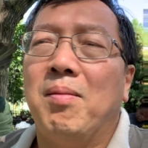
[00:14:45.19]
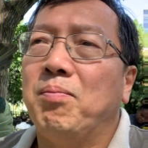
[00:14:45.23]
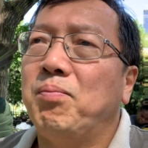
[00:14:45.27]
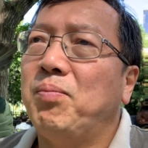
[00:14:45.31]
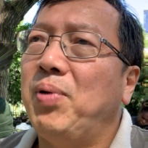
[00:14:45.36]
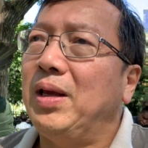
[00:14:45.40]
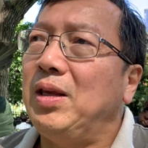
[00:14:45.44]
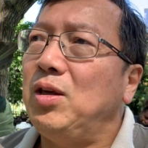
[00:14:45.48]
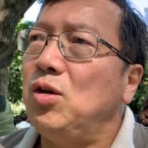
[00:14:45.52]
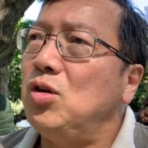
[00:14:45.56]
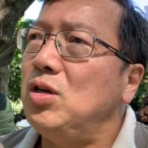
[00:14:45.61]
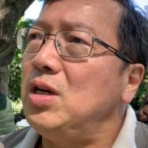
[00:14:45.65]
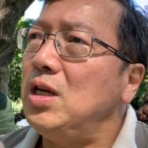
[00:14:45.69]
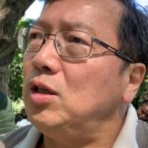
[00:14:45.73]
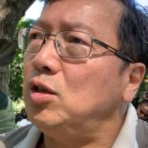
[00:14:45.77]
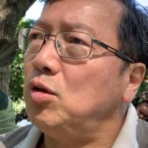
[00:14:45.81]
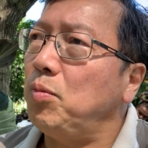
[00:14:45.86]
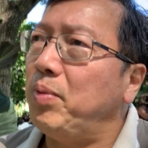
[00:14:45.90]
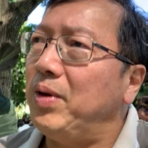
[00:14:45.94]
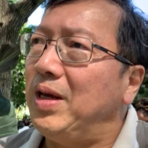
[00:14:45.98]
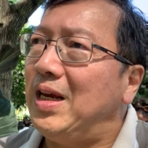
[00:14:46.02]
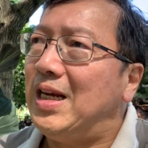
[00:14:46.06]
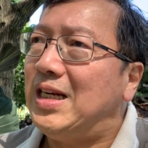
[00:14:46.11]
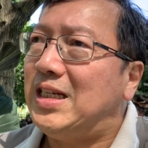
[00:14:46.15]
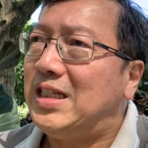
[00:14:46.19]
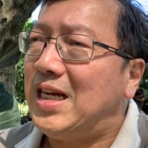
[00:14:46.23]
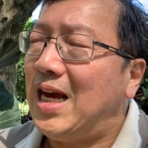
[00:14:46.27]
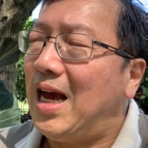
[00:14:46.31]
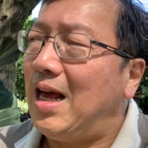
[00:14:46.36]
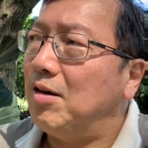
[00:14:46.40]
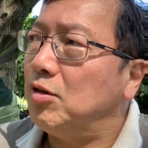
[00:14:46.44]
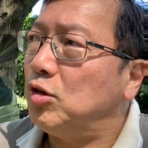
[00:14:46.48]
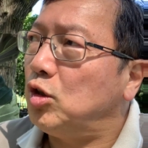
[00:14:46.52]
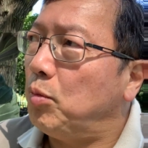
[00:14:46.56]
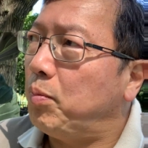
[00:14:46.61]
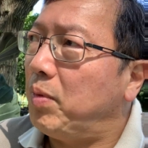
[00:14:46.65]
but you need to be
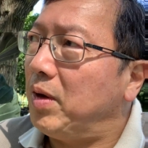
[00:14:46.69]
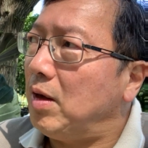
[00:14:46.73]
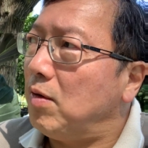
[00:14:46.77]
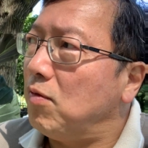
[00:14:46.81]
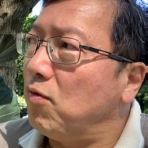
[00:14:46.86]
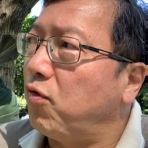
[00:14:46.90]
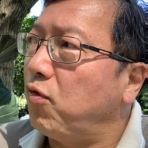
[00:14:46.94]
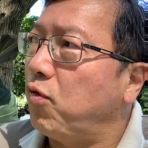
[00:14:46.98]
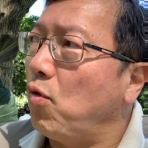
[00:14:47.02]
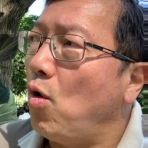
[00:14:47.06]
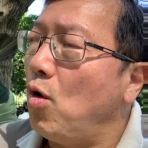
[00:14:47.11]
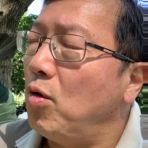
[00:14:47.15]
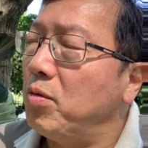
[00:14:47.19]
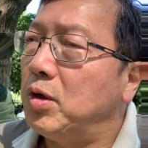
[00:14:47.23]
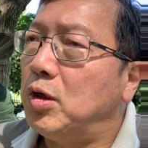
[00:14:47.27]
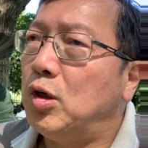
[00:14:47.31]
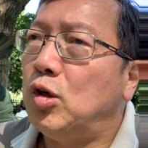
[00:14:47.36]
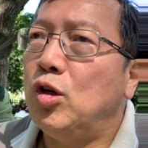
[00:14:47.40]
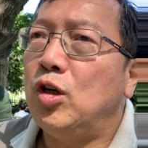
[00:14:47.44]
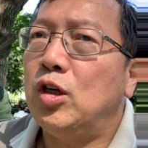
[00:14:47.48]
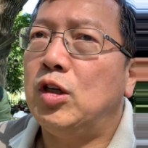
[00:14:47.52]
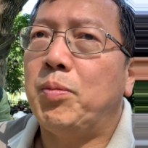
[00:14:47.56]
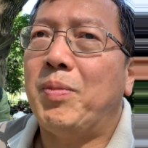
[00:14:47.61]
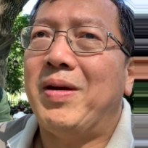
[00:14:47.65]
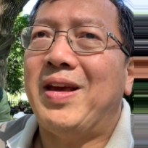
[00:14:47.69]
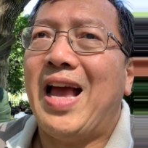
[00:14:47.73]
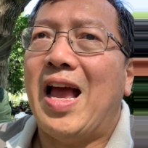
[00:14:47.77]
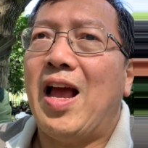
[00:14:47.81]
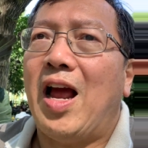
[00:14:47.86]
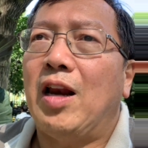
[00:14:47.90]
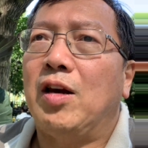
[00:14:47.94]
intelligent, be informed, you need to be